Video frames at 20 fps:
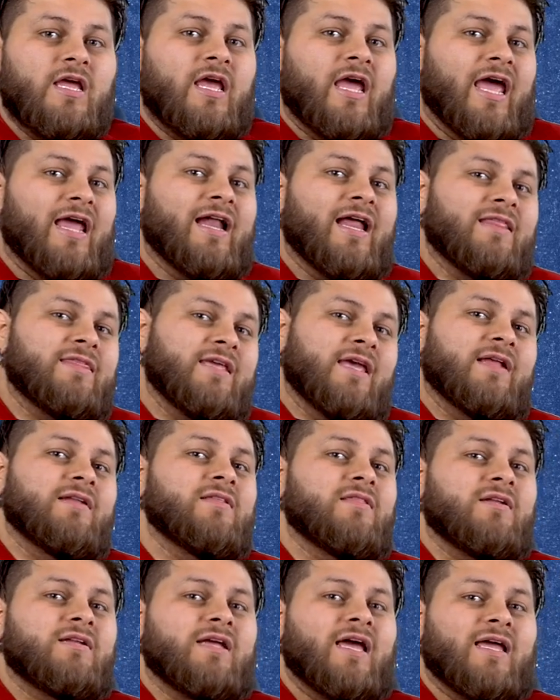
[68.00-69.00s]
And at the end
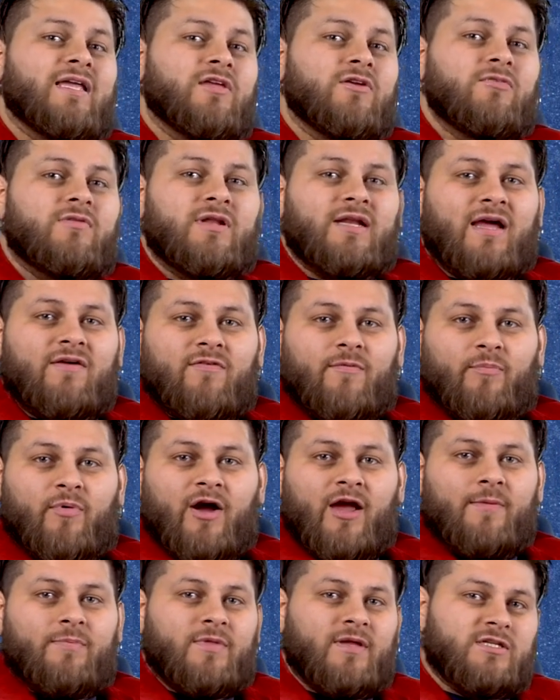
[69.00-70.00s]
of the day, you can have a
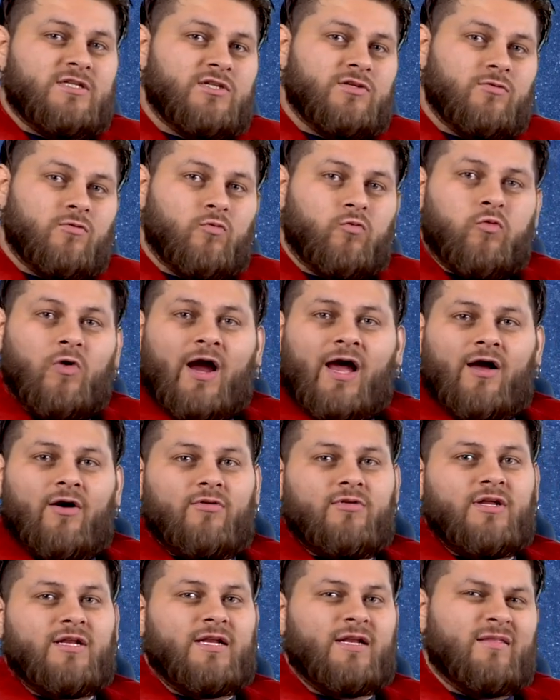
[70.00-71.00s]
pipe that's
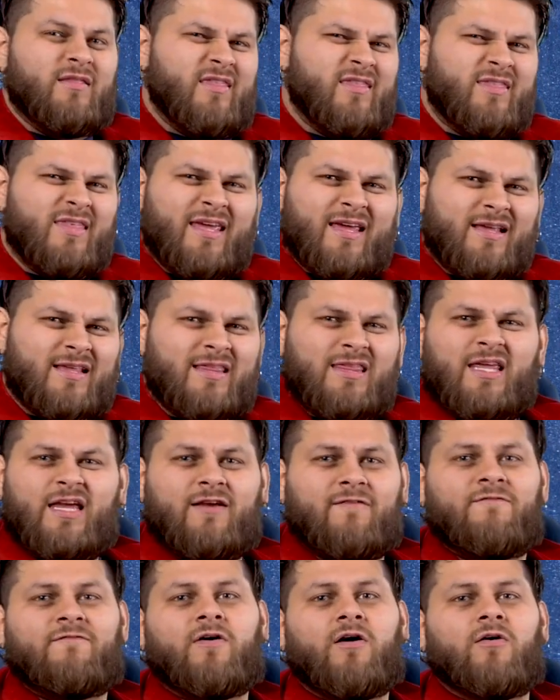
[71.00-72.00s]
surrounded in thick,
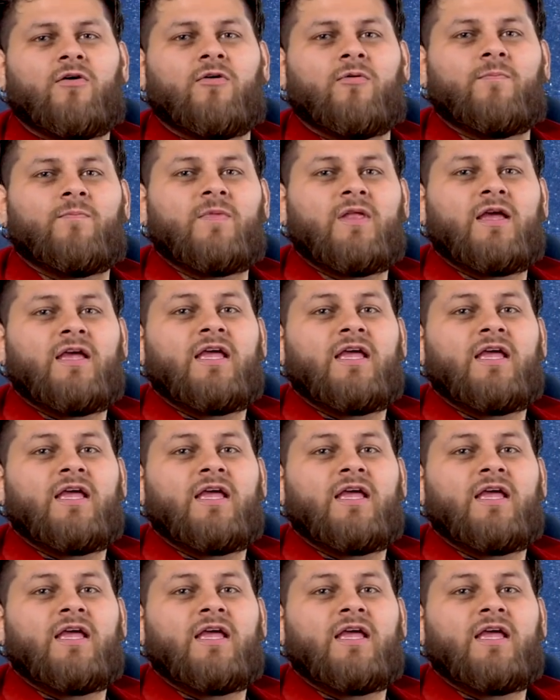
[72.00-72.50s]
thick foam.